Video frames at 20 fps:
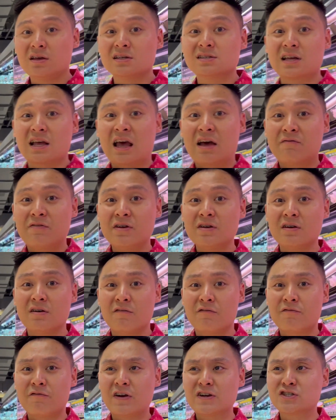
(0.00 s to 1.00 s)
is like having a
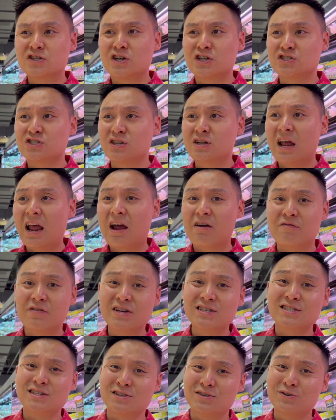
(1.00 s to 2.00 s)
fresh kitchen every
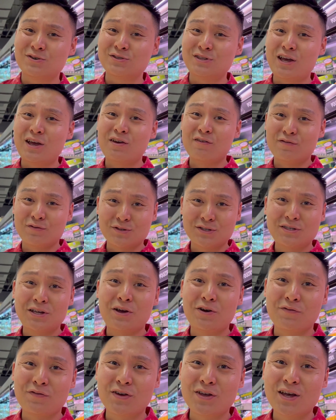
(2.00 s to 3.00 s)
single day if you stay
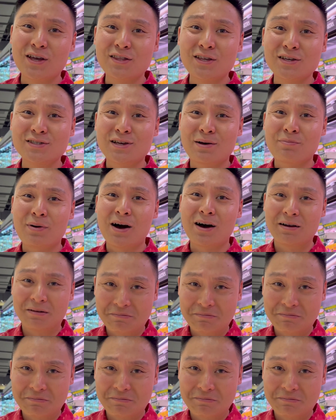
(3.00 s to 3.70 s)
over here at Desa Park.